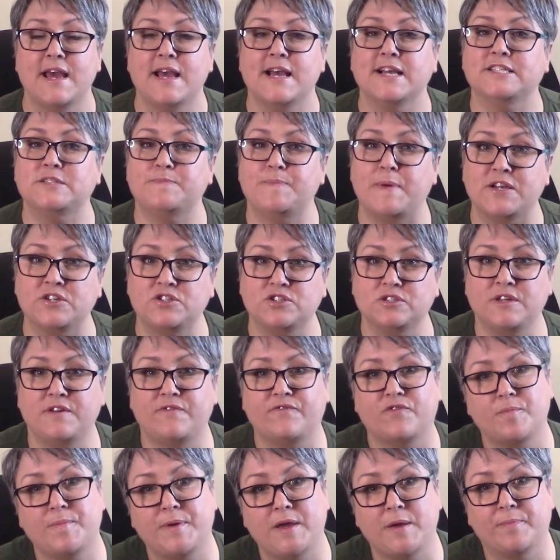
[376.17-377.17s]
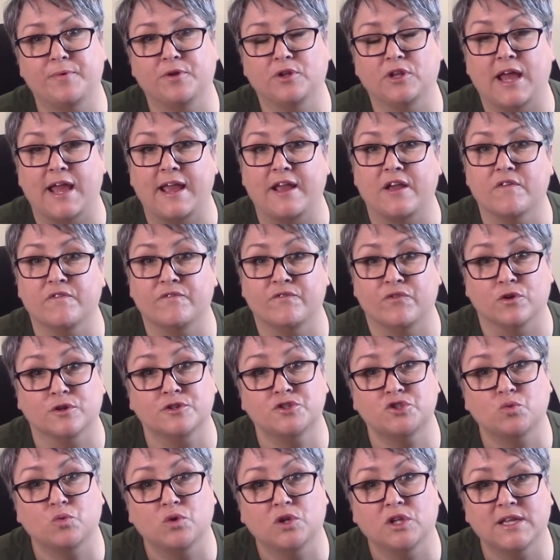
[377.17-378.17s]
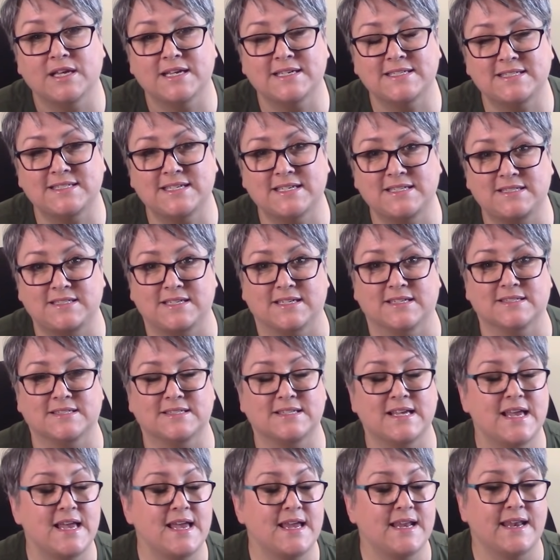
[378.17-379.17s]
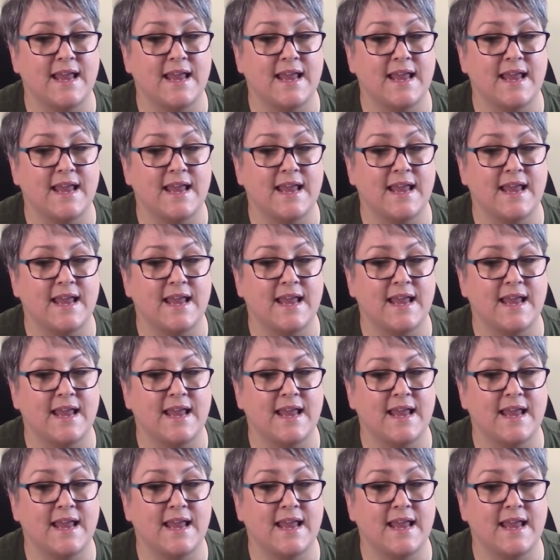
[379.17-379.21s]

especially for people like virtual assistants.